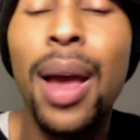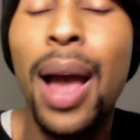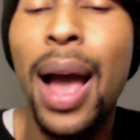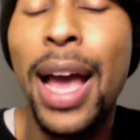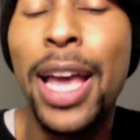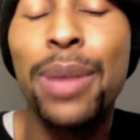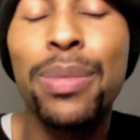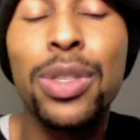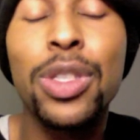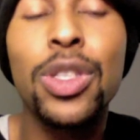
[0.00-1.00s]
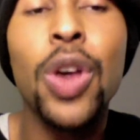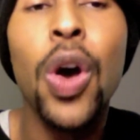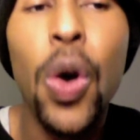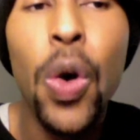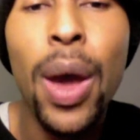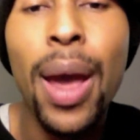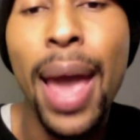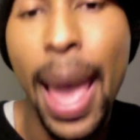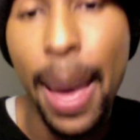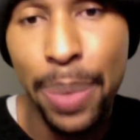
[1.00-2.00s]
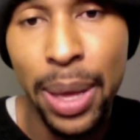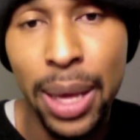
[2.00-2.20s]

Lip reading: I am so happy